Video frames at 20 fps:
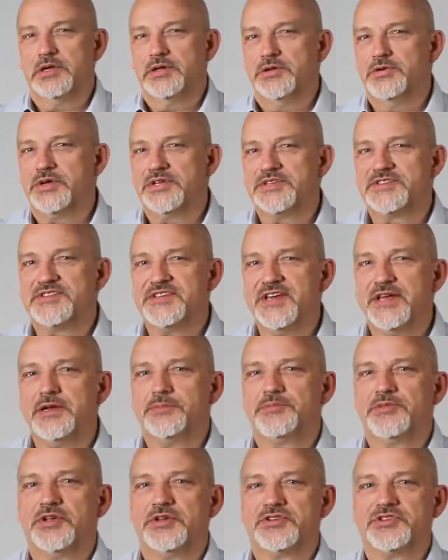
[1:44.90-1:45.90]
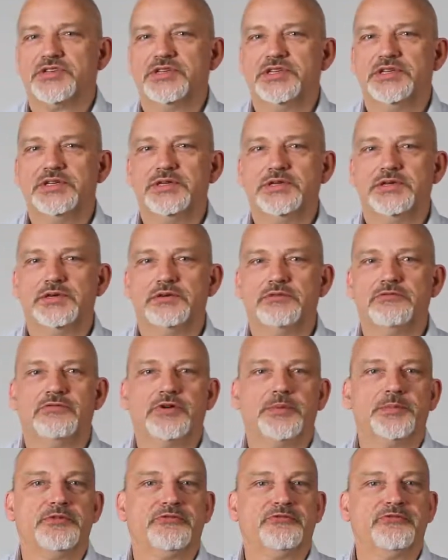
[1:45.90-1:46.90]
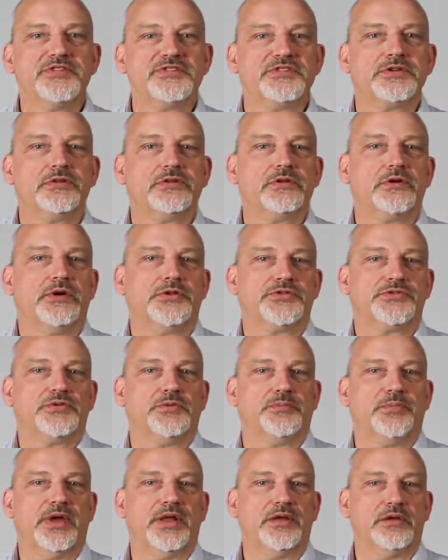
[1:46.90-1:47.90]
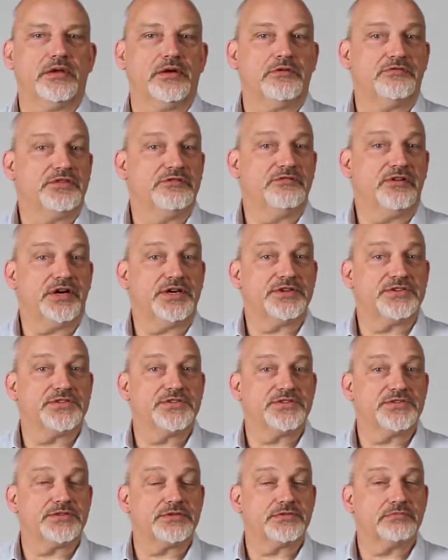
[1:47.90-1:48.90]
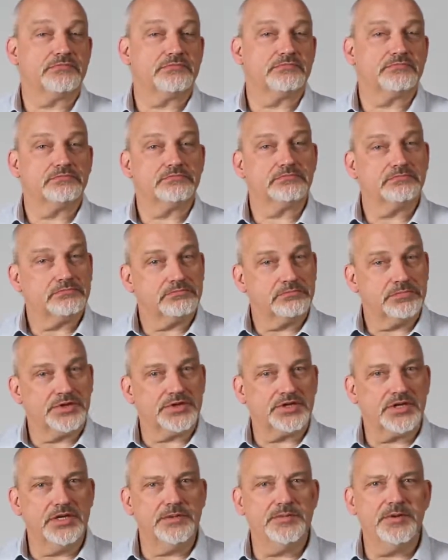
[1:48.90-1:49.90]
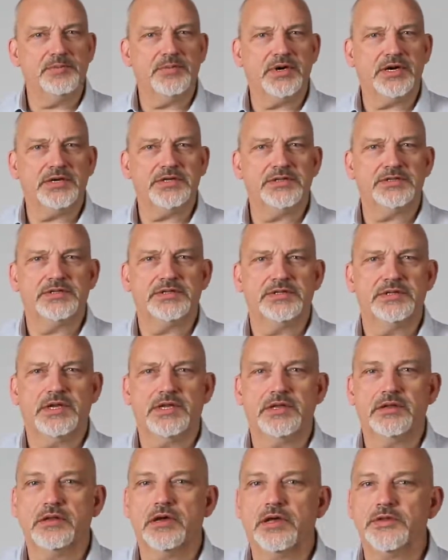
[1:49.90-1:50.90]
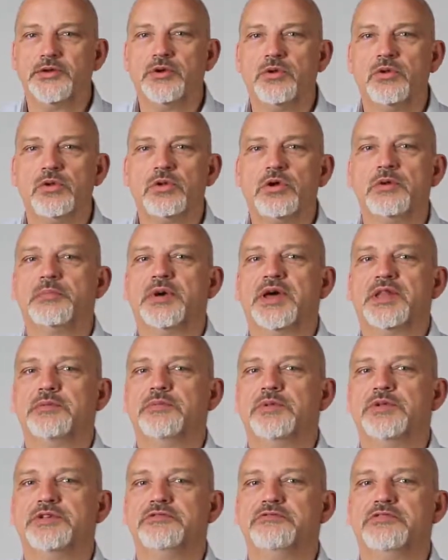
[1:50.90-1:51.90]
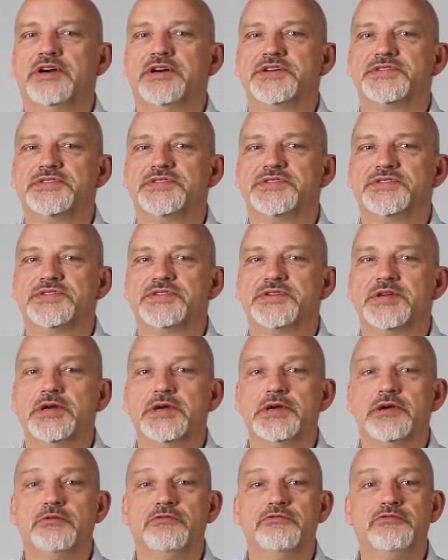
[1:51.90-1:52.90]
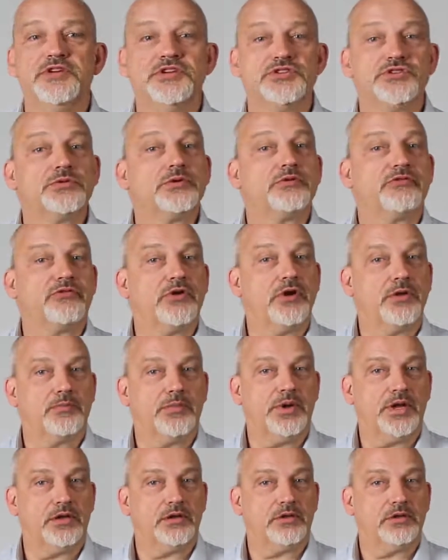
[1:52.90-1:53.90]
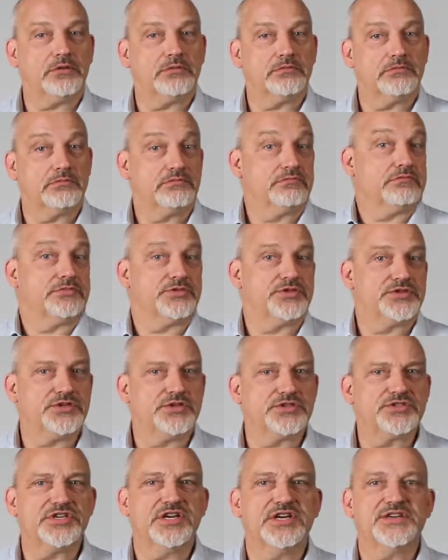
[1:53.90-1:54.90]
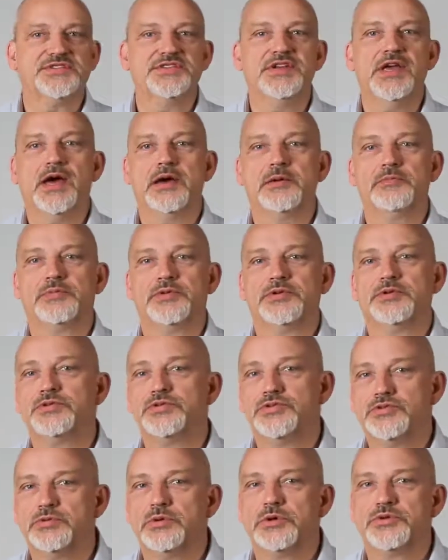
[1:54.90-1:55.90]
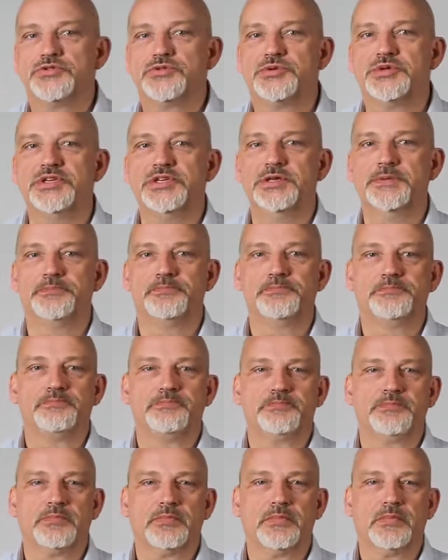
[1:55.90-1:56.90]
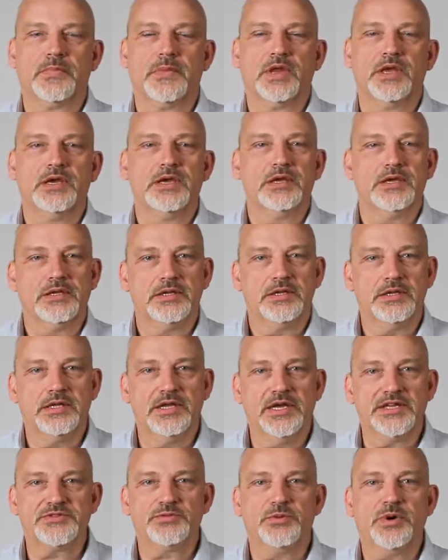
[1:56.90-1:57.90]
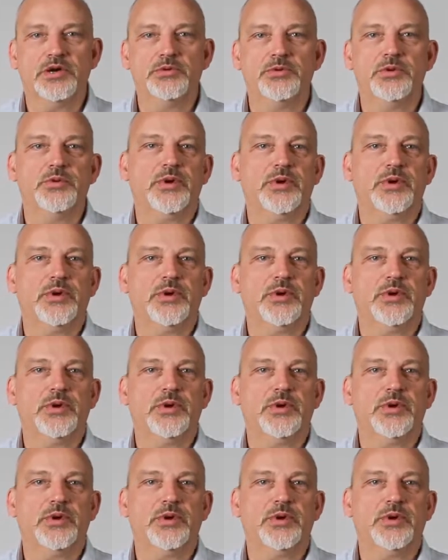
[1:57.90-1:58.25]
You can set up TouchLink from the physical control panel of devices, but keep in mind that not all compatible devices feature a front panel, such as the AMP 203. That's why we